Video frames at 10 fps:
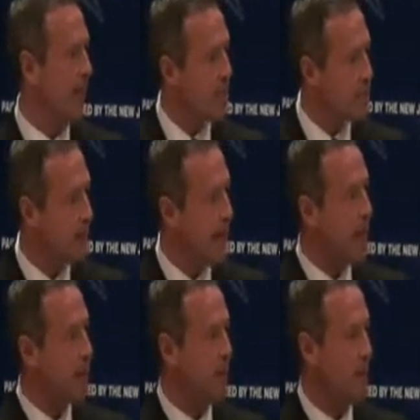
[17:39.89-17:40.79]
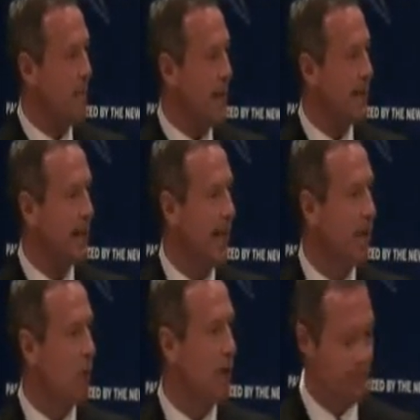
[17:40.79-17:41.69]
and to be able to make
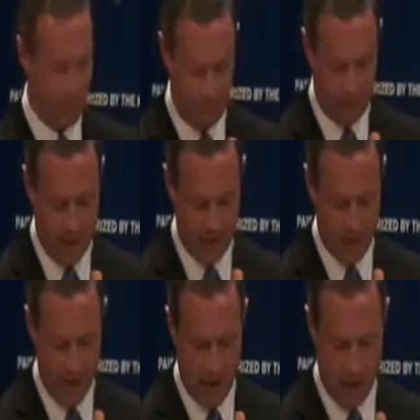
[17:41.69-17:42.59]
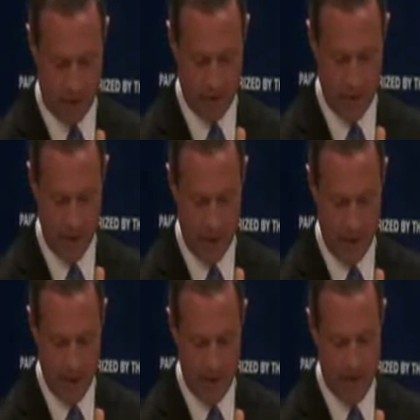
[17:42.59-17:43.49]
that wave of change ours.
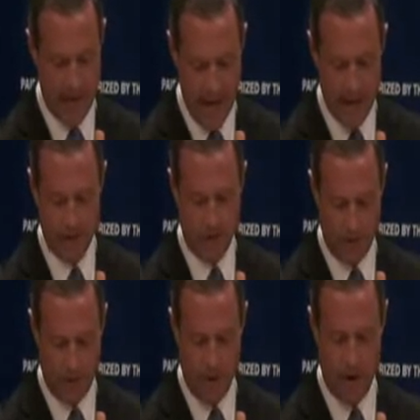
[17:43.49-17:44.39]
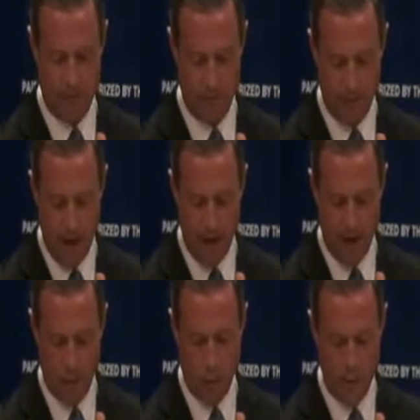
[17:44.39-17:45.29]
And you can't start a
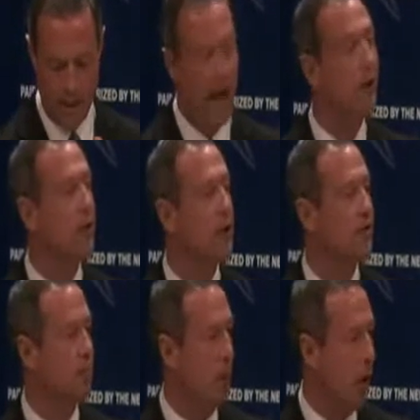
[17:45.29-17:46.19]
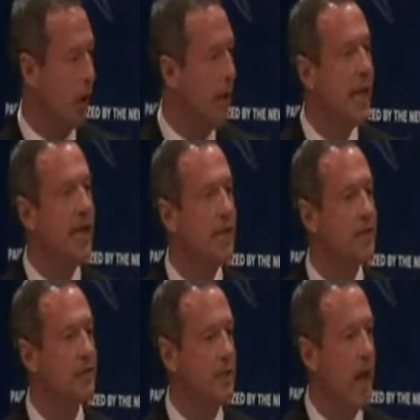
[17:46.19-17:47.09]
fire without a spark. It
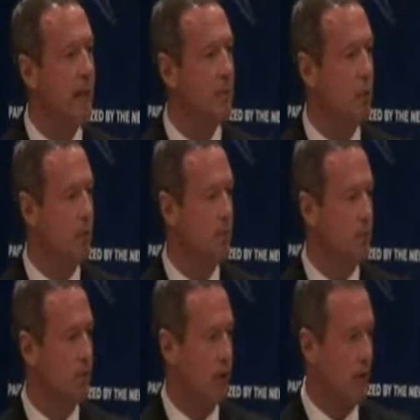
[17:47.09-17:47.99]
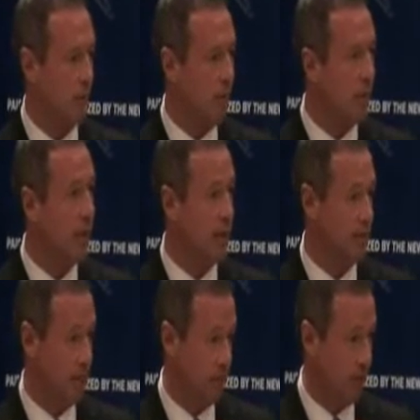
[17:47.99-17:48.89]
is time to rebuild our crumbling
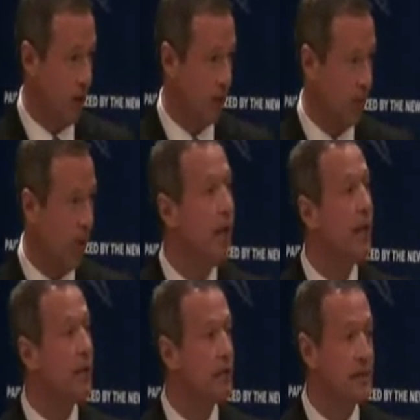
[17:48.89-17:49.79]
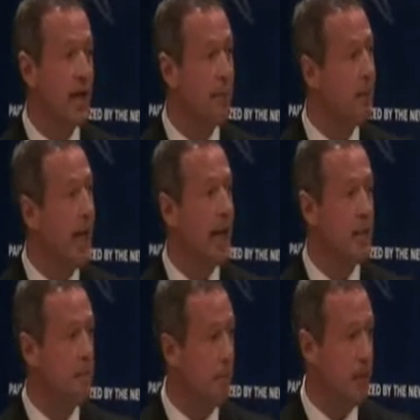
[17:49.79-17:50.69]
infrastructure. It is time to
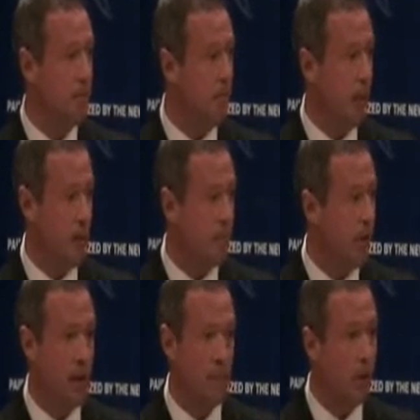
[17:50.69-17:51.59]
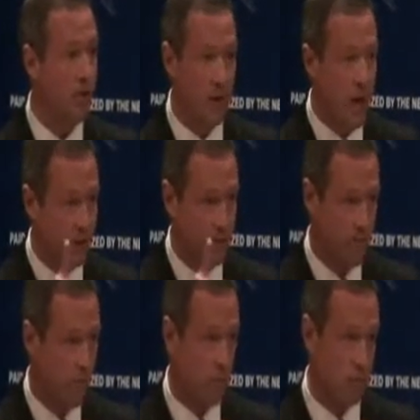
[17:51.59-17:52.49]
end the pity party, pick up our socks,
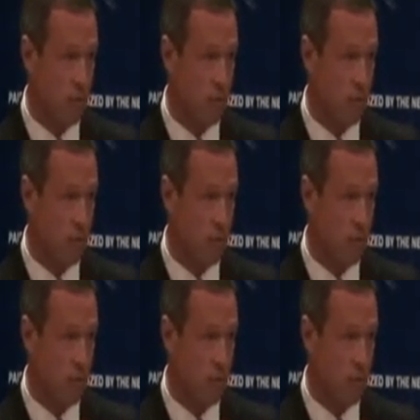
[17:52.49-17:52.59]
and move